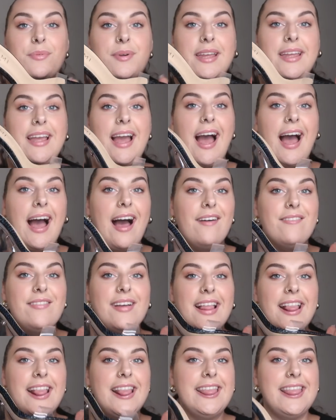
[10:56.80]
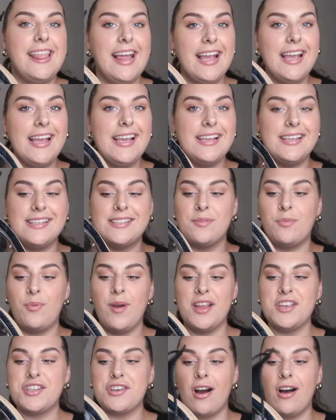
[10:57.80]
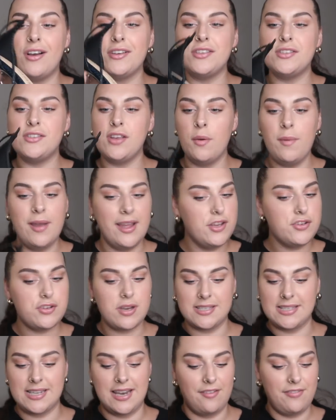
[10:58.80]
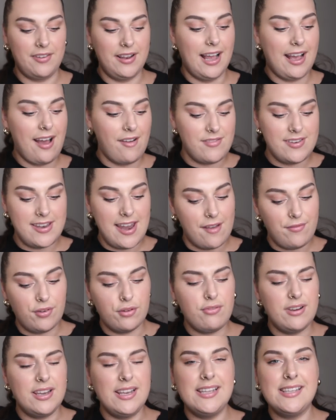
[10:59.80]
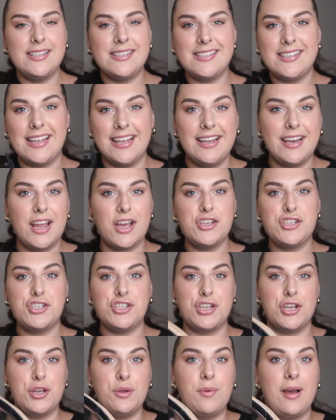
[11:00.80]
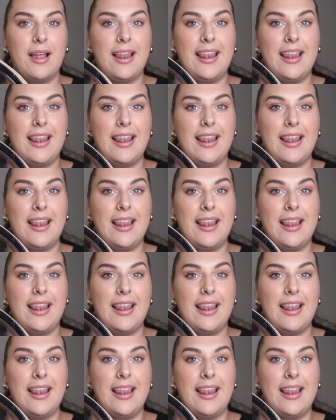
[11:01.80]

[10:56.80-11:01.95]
we have these, which are so interesting. I feel like I've never really seen a shoe